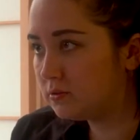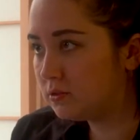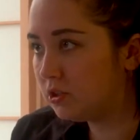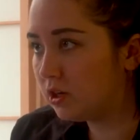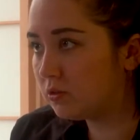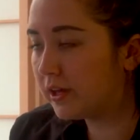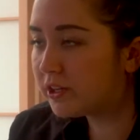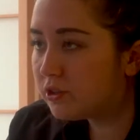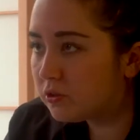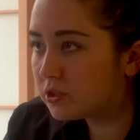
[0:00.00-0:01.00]
You know, like,
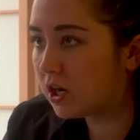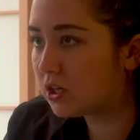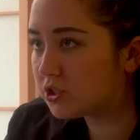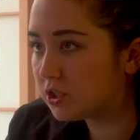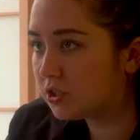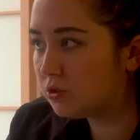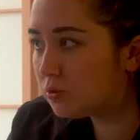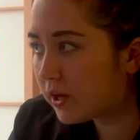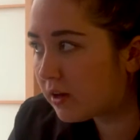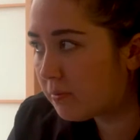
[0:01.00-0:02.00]
no, Natasha, you
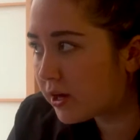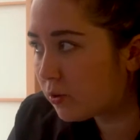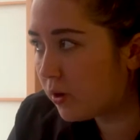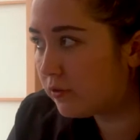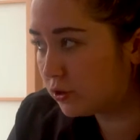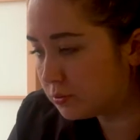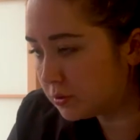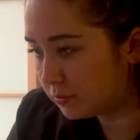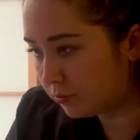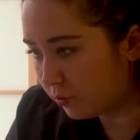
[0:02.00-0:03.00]
can't microwave
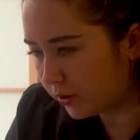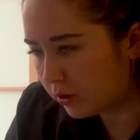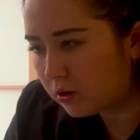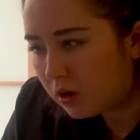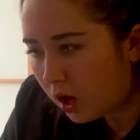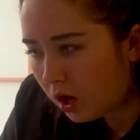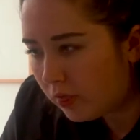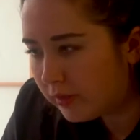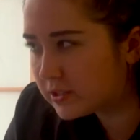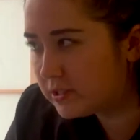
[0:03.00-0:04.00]
aluminum foil.
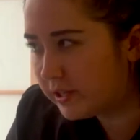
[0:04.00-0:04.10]
That's